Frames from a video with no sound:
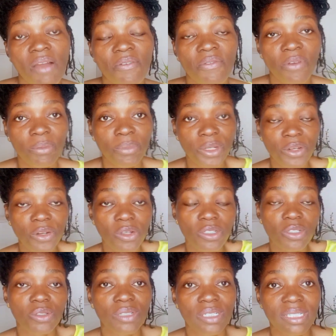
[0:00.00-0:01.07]
from the
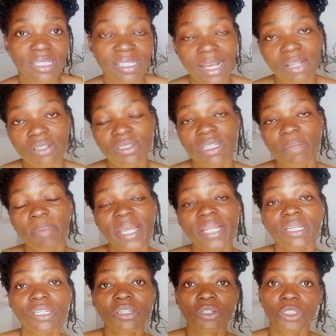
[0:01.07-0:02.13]
north to the south,
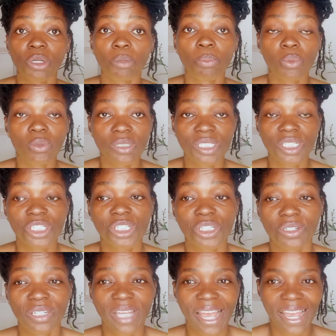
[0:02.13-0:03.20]
depending on your position.